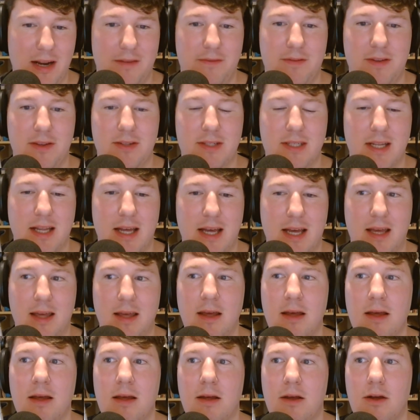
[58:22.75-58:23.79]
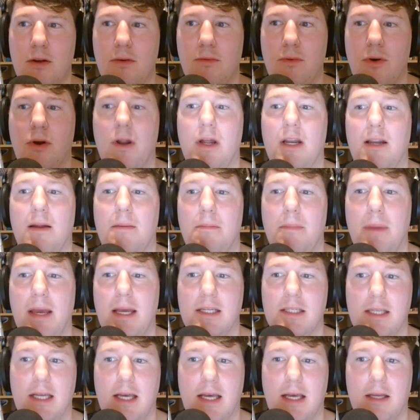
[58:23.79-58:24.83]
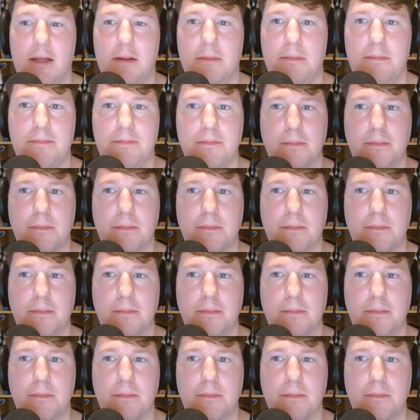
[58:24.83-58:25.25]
it feels like, wrote an amazing